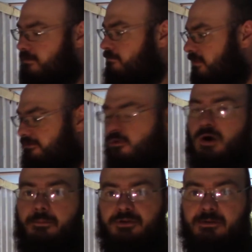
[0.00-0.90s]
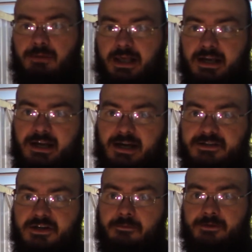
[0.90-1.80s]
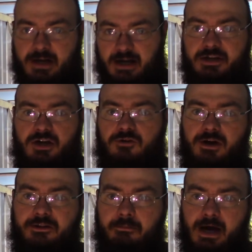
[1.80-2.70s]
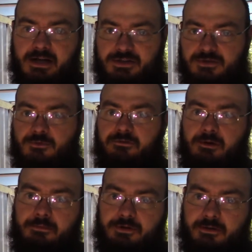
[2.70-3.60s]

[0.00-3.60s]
before I put the Blandex up, and then I can cut around the boxes whenever I'm putting the